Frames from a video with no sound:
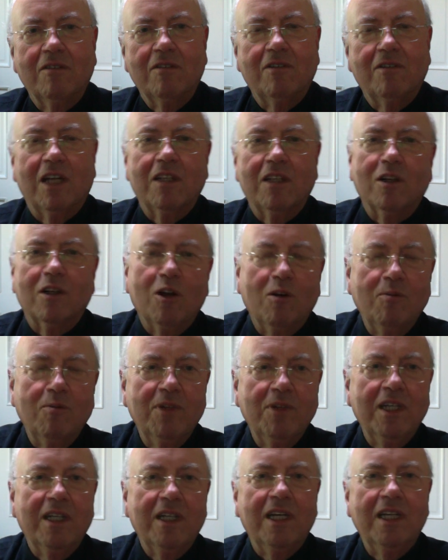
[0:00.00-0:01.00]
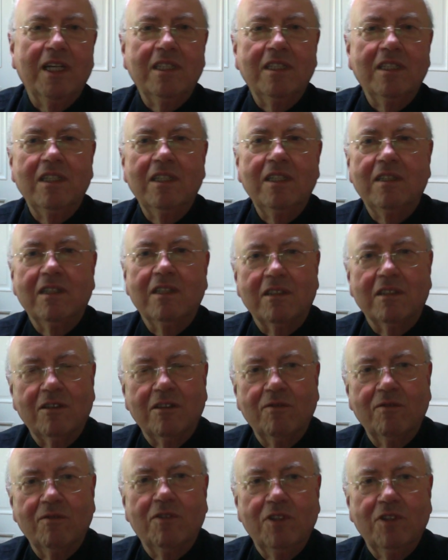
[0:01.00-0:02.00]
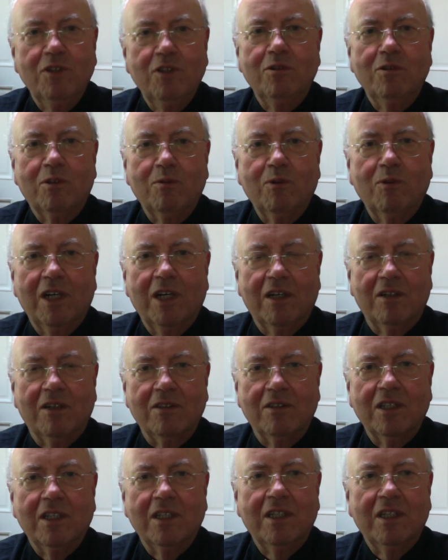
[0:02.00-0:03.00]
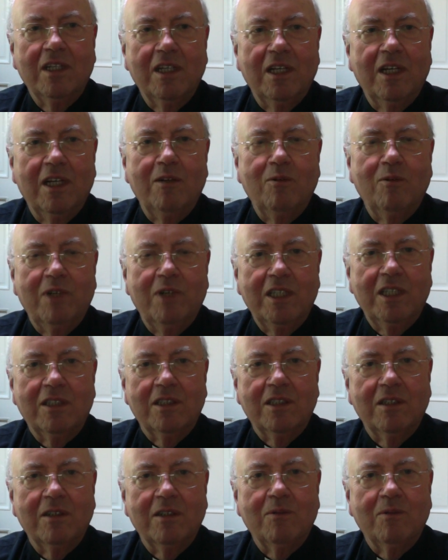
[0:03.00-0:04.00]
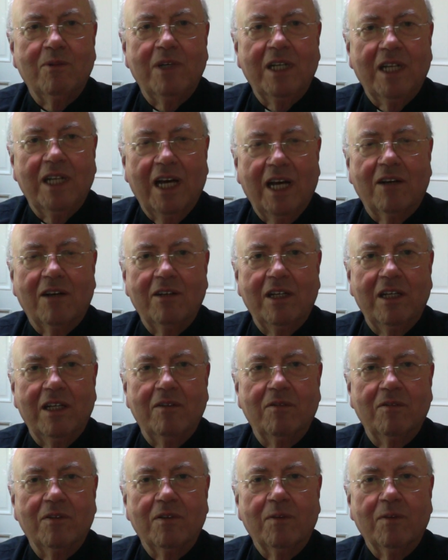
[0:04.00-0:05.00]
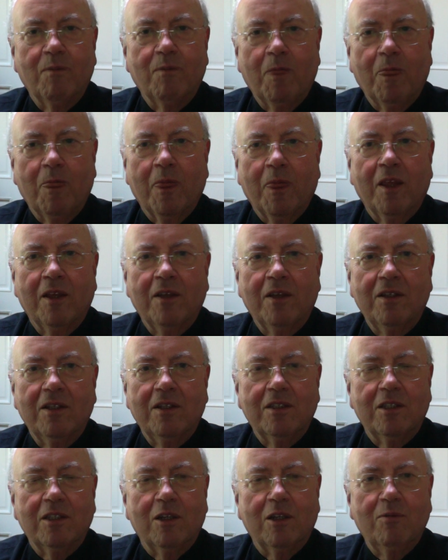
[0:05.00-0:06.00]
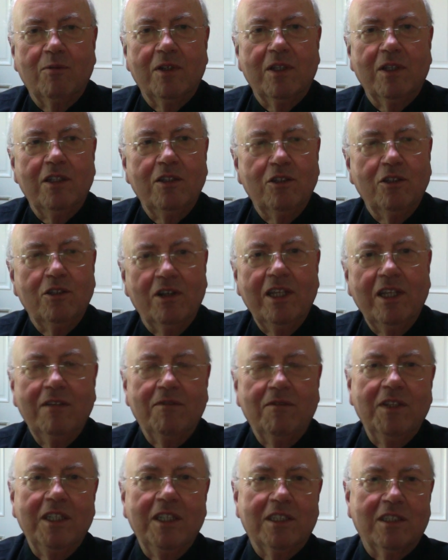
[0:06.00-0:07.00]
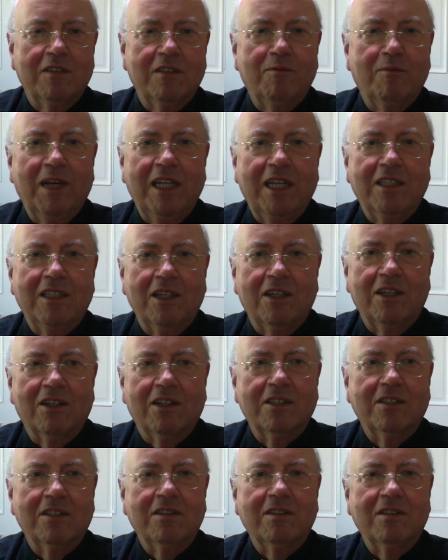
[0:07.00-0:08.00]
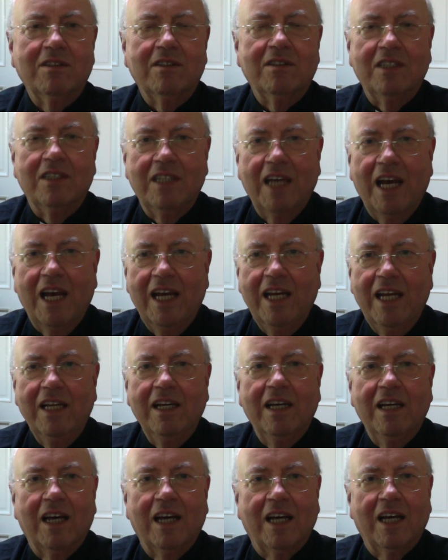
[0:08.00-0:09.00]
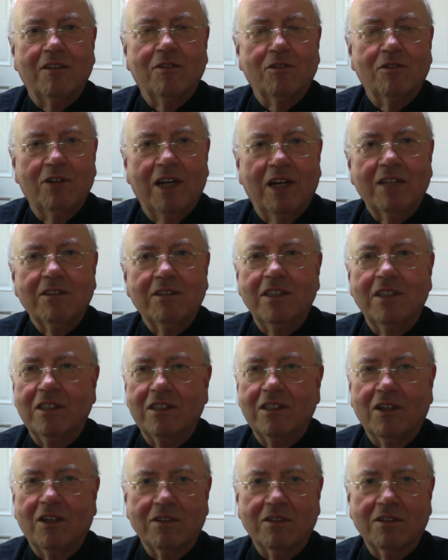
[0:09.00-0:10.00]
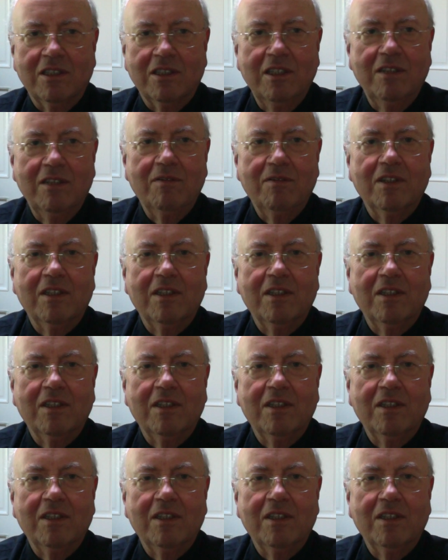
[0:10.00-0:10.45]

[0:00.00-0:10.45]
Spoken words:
rather complicated, confused world in which we now live. So enjoy the Feast of Pentecost today and throughout its octave.